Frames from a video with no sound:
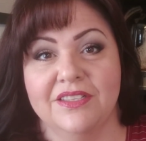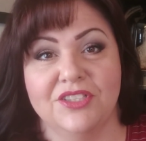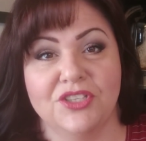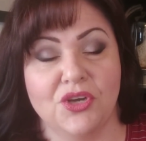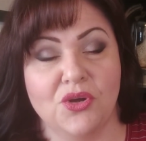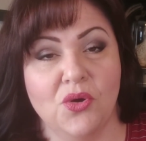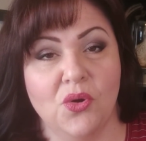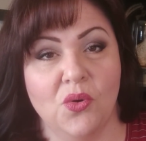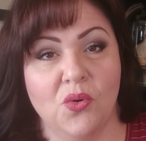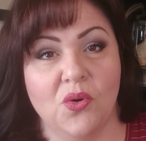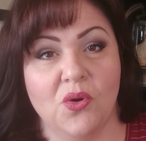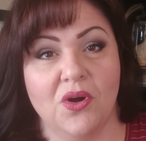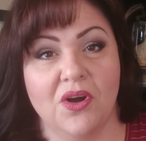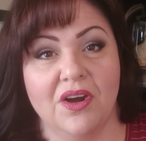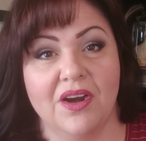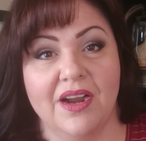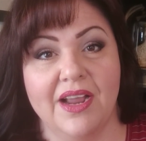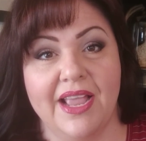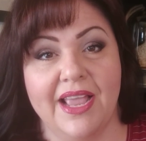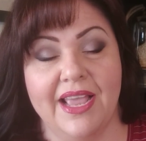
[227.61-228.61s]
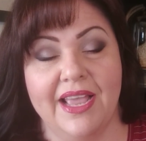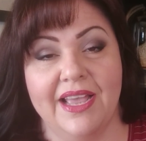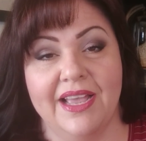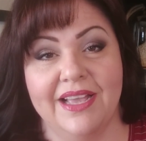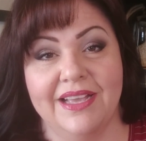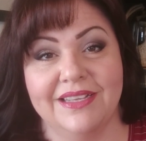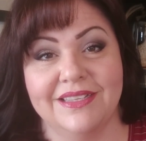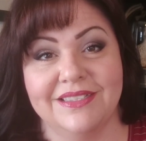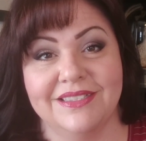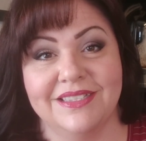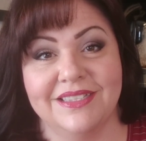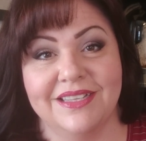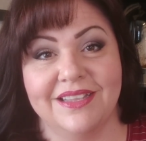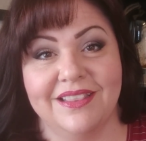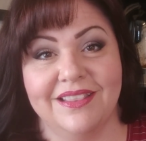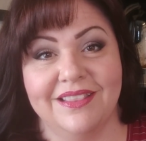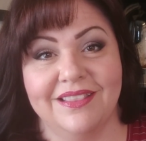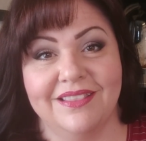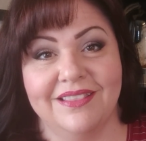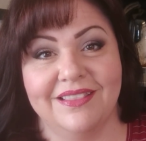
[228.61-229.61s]
decor, and
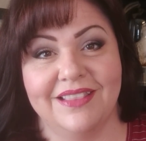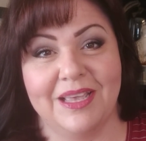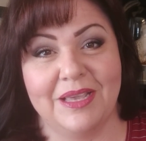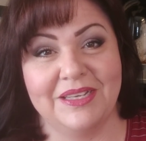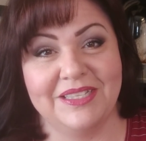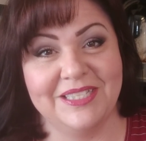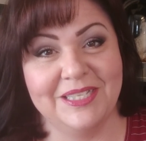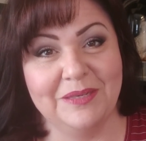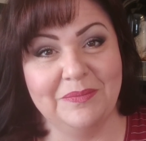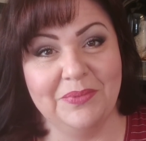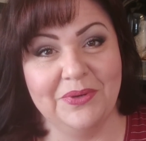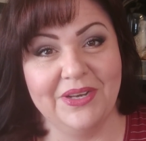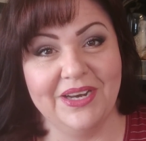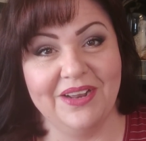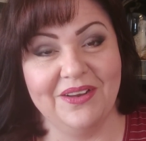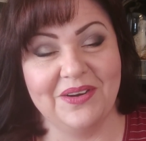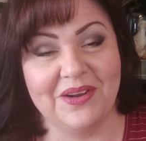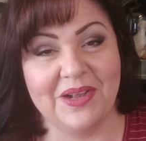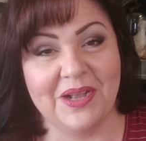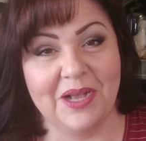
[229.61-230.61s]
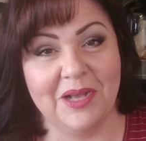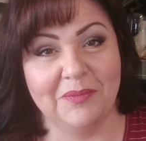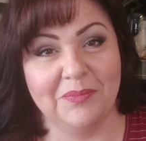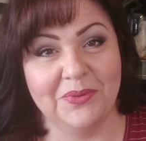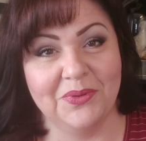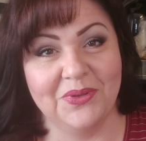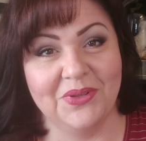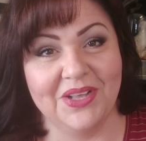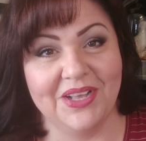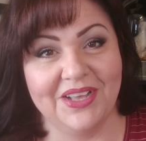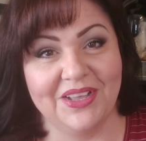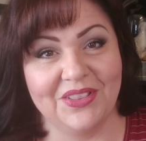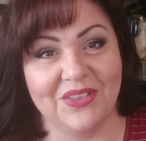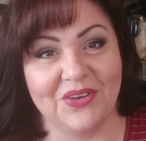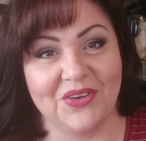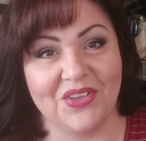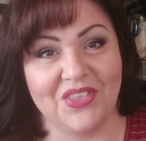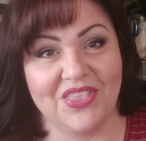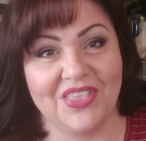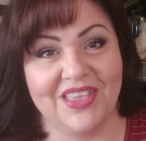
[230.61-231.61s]
they did put out a couple
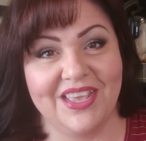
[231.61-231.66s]
other